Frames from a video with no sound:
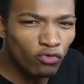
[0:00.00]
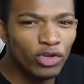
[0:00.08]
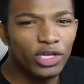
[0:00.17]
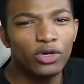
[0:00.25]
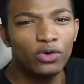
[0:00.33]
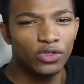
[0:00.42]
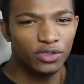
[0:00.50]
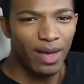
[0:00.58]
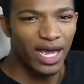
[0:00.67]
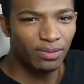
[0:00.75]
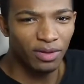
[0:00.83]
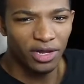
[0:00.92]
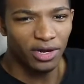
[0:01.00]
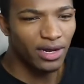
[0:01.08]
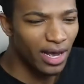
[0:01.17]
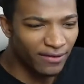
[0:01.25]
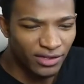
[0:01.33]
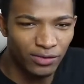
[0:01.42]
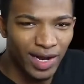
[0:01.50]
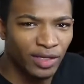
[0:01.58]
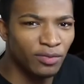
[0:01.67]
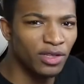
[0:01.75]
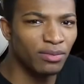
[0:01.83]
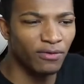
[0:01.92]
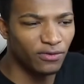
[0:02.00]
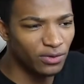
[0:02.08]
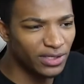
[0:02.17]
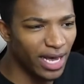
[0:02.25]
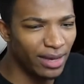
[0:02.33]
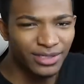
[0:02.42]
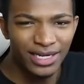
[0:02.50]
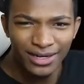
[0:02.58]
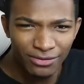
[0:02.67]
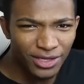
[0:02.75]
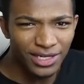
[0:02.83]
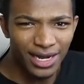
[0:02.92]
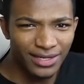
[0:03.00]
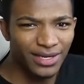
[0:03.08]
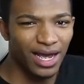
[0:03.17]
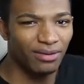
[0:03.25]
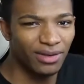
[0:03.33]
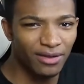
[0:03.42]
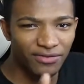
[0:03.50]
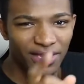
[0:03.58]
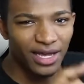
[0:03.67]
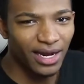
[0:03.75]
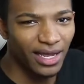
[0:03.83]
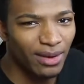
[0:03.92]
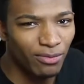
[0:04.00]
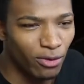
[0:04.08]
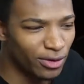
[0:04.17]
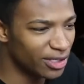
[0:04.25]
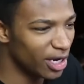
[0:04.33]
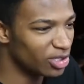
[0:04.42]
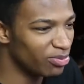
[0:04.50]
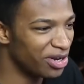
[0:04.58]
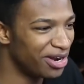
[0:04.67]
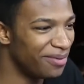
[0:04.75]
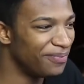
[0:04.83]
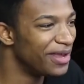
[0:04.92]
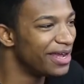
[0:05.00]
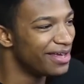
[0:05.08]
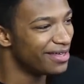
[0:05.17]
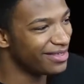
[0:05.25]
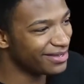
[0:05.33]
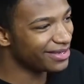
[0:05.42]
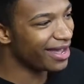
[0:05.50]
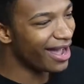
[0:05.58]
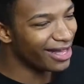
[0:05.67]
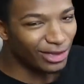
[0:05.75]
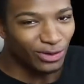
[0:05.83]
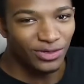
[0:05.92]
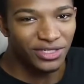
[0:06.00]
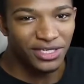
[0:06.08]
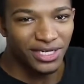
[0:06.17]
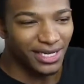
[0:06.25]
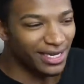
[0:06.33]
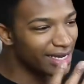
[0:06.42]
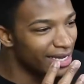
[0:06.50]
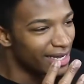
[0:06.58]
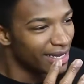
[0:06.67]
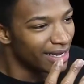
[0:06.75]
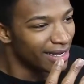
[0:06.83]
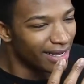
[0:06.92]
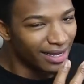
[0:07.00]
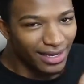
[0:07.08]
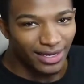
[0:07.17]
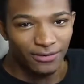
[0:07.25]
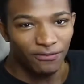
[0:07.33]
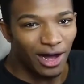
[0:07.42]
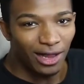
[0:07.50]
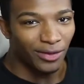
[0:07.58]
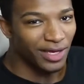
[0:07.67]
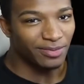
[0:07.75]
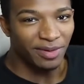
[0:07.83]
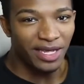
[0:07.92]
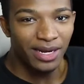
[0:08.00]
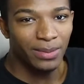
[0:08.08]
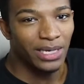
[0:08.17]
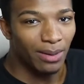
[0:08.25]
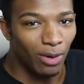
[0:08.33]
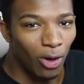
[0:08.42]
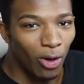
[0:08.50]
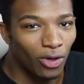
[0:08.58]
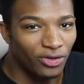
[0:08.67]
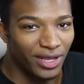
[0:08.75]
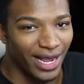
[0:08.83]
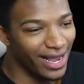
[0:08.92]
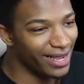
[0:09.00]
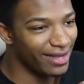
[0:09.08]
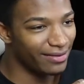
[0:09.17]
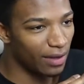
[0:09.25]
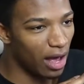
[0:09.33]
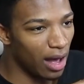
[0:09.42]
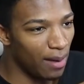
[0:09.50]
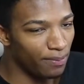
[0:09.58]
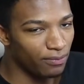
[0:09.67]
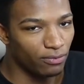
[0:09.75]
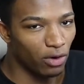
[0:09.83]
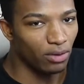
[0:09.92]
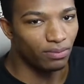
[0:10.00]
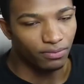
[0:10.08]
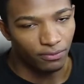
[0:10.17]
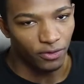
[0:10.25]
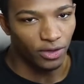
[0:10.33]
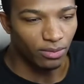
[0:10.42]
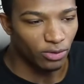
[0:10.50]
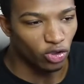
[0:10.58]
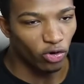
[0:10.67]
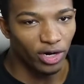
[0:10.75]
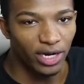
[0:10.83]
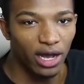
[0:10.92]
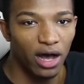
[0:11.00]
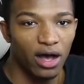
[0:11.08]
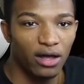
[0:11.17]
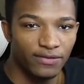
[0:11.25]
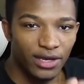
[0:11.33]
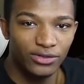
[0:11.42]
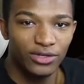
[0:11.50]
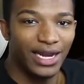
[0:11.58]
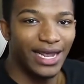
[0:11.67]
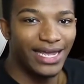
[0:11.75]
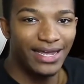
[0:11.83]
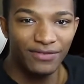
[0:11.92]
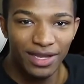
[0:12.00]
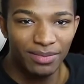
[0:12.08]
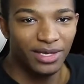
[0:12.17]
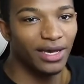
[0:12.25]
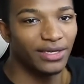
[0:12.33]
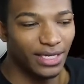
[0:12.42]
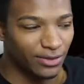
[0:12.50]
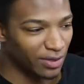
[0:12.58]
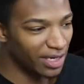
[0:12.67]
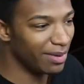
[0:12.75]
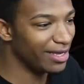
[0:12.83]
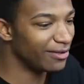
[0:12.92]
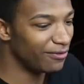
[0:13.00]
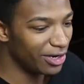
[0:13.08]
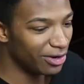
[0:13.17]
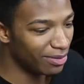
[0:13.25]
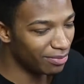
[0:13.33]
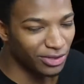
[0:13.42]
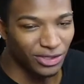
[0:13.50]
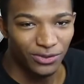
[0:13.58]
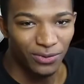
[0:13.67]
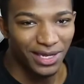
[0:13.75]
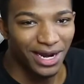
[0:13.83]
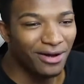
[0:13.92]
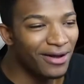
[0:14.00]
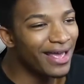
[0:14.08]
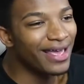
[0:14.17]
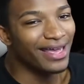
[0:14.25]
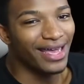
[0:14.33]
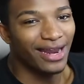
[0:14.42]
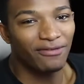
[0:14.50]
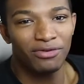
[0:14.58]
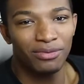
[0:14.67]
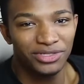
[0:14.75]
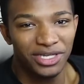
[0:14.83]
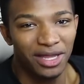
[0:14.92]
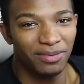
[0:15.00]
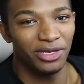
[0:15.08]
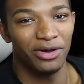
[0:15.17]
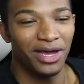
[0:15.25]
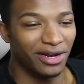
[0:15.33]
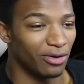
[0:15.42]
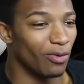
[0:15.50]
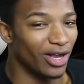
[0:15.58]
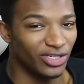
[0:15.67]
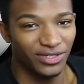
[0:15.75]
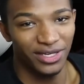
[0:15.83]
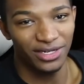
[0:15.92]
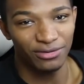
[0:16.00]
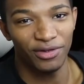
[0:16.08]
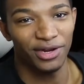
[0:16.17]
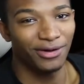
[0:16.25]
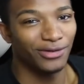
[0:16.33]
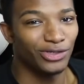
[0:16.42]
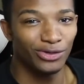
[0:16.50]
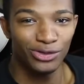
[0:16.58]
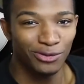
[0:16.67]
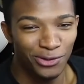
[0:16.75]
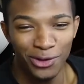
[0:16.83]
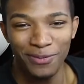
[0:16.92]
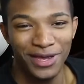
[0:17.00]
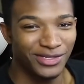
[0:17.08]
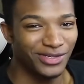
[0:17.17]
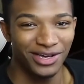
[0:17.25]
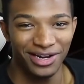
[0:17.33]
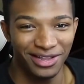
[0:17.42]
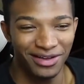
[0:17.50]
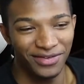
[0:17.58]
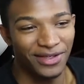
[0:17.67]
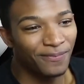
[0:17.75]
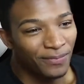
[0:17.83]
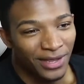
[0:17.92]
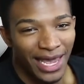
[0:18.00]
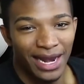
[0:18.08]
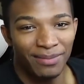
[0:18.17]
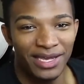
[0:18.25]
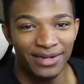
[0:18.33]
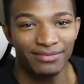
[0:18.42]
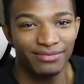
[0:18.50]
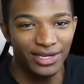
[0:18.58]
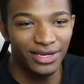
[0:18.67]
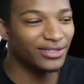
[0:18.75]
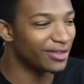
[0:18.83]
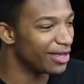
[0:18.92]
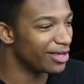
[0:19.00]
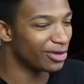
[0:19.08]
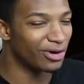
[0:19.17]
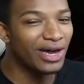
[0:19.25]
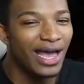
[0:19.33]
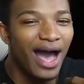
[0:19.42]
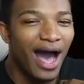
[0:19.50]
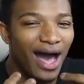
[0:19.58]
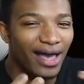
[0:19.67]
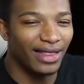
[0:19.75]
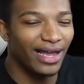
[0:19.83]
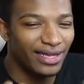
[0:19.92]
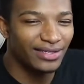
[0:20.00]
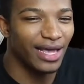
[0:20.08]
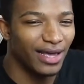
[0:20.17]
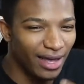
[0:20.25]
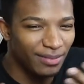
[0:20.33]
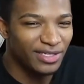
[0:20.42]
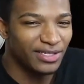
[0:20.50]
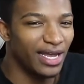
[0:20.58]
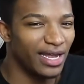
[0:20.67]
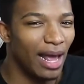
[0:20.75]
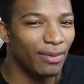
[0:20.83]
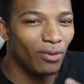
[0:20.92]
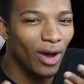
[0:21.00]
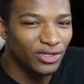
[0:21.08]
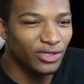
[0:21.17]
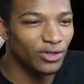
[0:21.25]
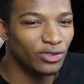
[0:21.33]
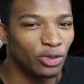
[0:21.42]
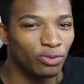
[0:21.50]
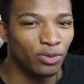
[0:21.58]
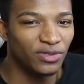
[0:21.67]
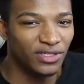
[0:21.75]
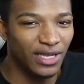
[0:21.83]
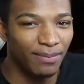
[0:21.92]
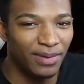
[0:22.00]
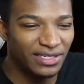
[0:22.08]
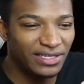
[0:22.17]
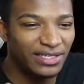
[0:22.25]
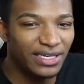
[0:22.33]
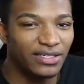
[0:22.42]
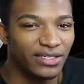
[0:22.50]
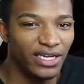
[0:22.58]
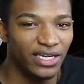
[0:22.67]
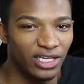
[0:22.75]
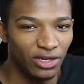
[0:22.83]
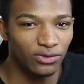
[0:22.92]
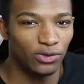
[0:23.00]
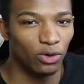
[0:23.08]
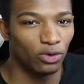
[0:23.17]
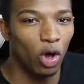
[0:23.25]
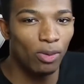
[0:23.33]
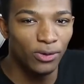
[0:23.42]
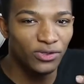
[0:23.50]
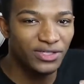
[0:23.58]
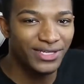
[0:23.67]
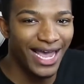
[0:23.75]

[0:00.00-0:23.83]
really cool smash player i've interacted with him a few times really nice guy we definitely got to get more in touch but um this guy luke t his following has been hitting me up all day. Um, well, for the majority of yesterday evening, because that's when he made the video and put this tweet out. And everyone was telling me, yo, Edgar, watch his latest video. It's YouTube poop based. You're going to love it. And I mean, here's the thing though. I, like, I, like I've been saying, I've been watching YouTube poop since I've been 16 years old, almost